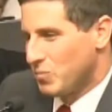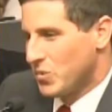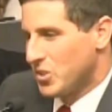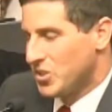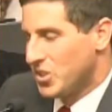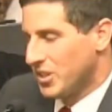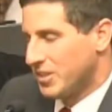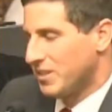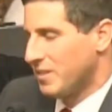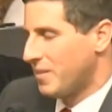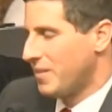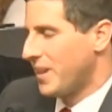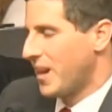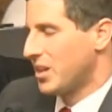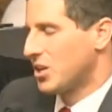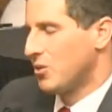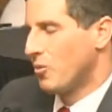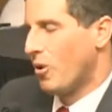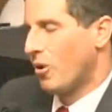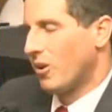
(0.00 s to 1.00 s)
Just thank
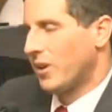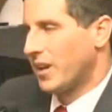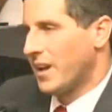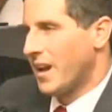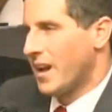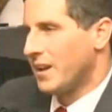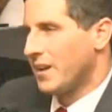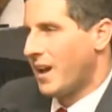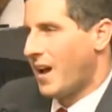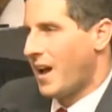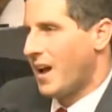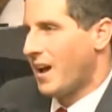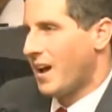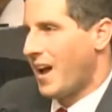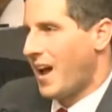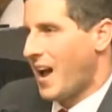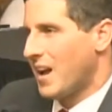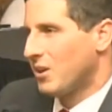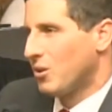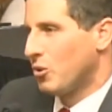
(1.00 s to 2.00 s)
you all again. Uh,
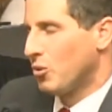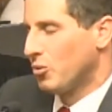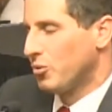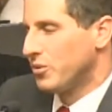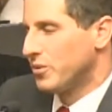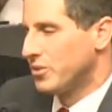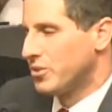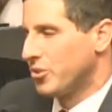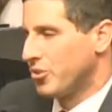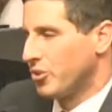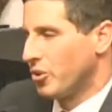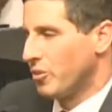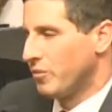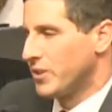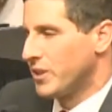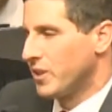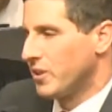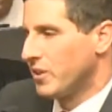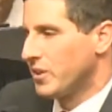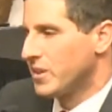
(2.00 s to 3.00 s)
I don't deserve
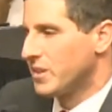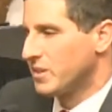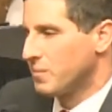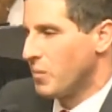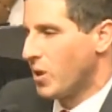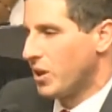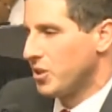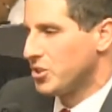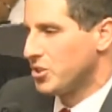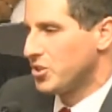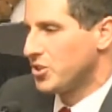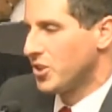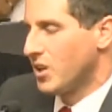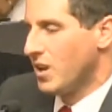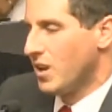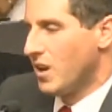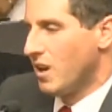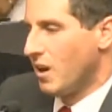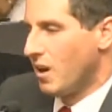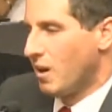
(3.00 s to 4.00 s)
nearly as much
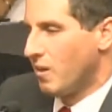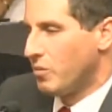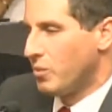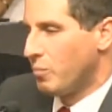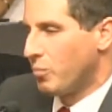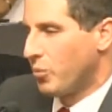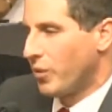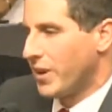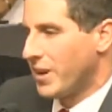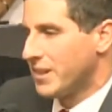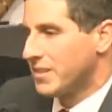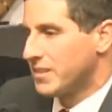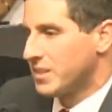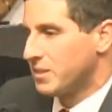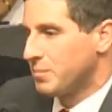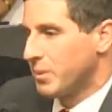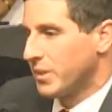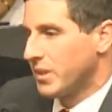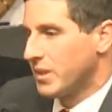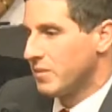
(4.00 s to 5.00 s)
of the praise that's
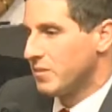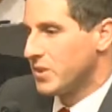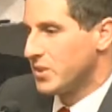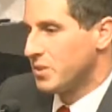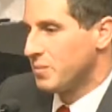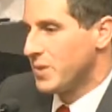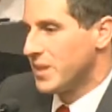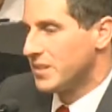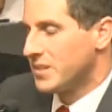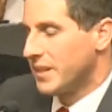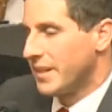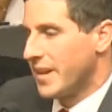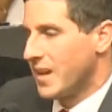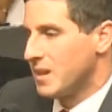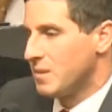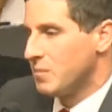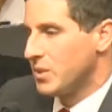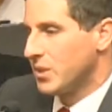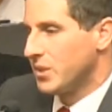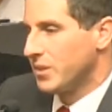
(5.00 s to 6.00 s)
been given to me today
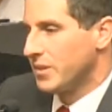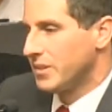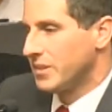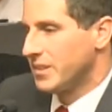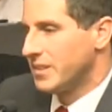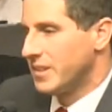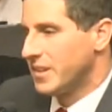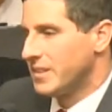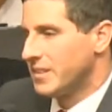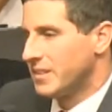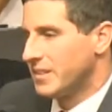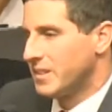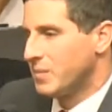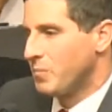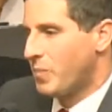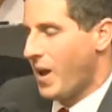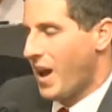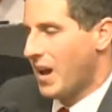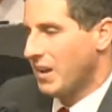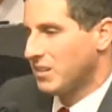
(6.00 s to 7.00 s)
because it, it's
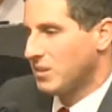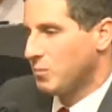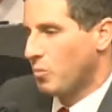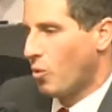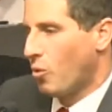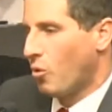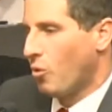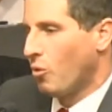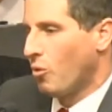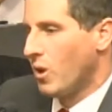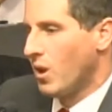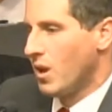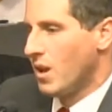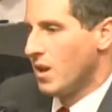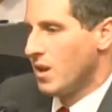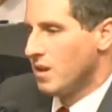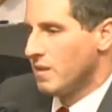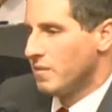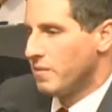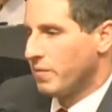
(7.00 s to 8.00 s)
impossible
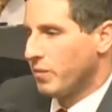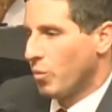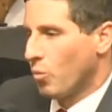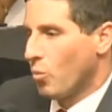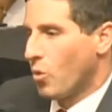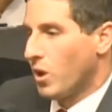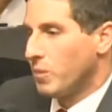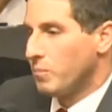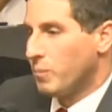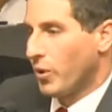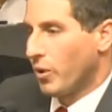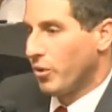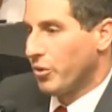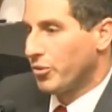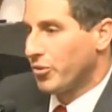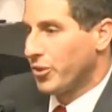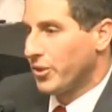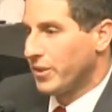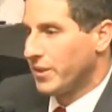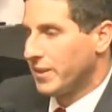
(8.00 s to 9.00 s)
for one
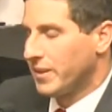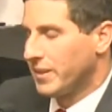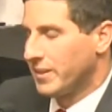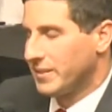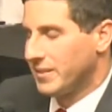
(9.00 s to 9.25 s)
person.